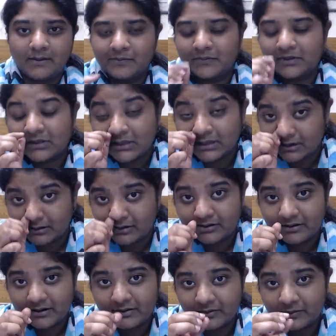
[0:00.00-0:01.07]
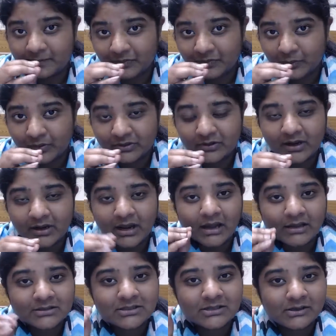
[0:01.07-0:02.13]
clear with
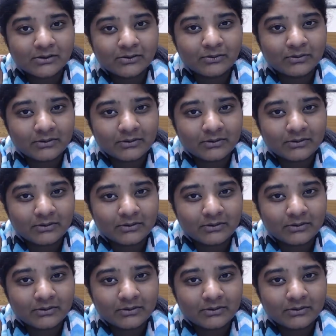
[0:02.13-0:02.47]
regard to